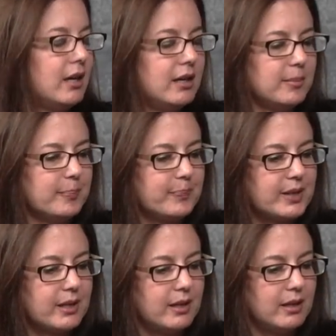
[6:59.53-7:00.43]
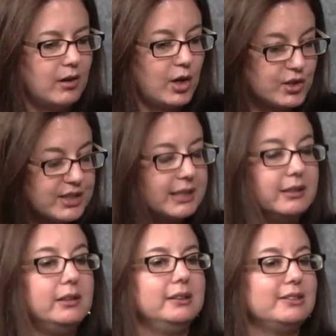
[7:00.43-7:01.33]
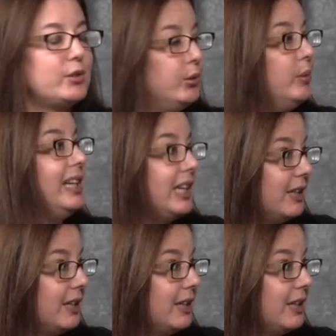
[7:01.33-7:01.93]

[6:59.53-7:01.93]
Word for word: um, are suddenly tuning